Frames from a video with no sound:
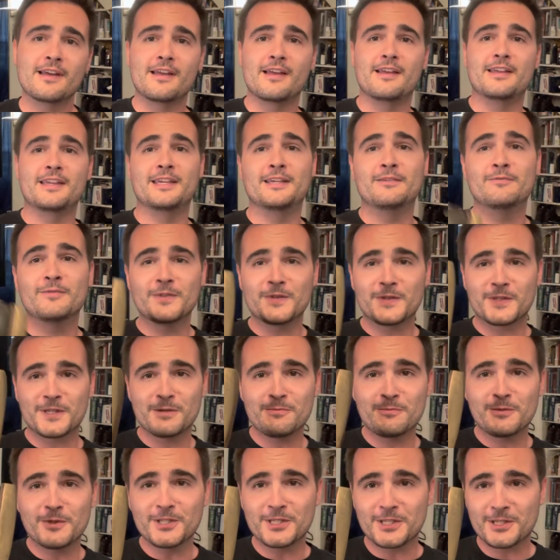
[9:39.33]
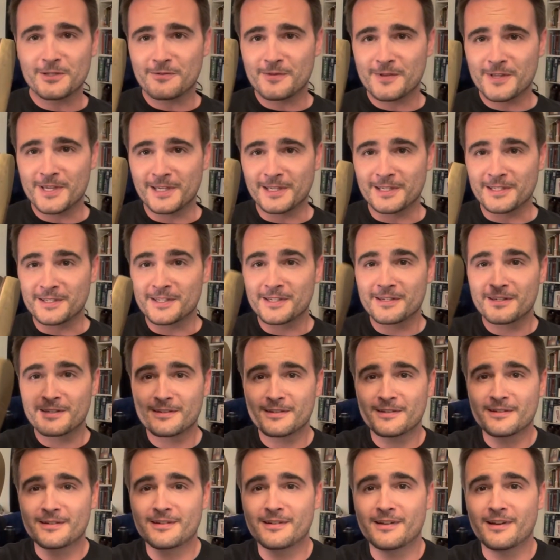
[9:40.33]
Even the simplest of things
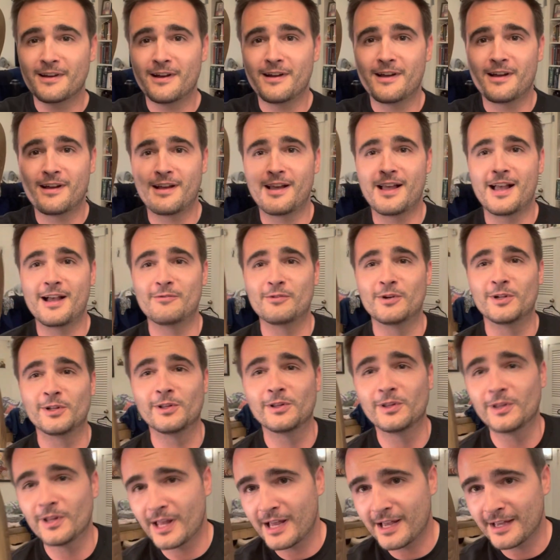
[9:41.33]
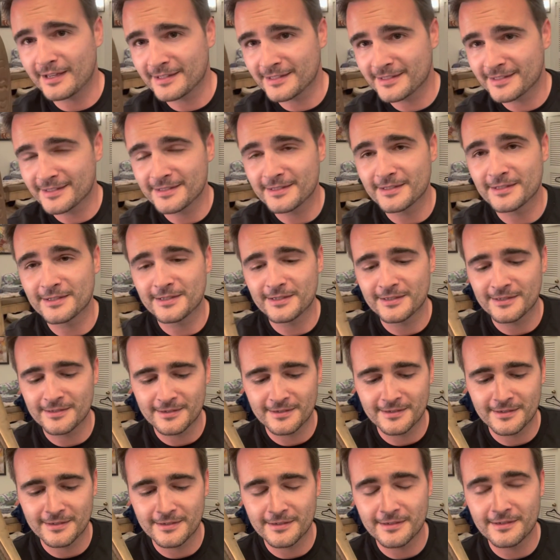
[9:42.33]
have a lot
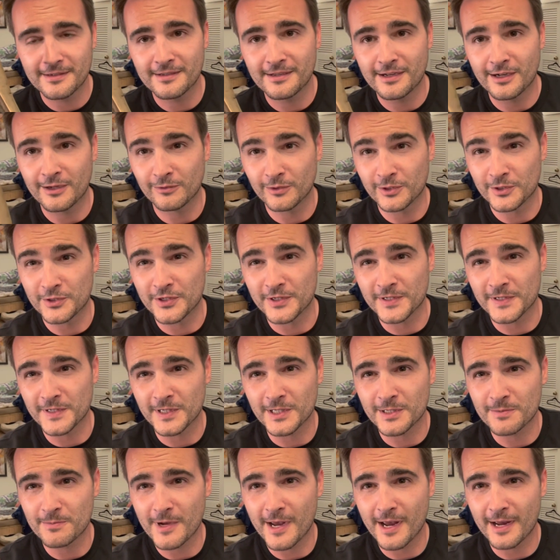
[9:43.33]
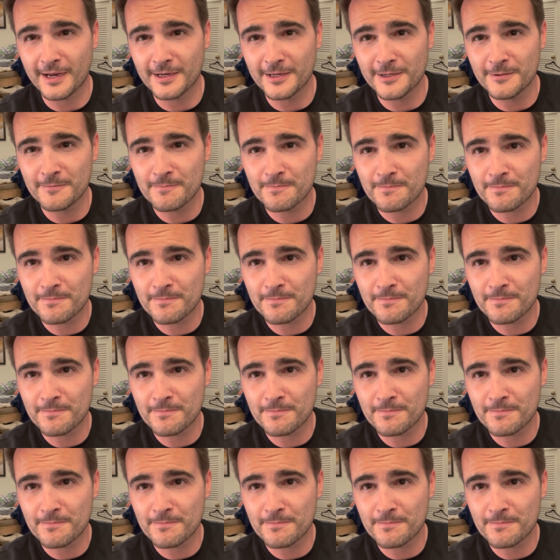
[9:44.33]
of logistics behind it.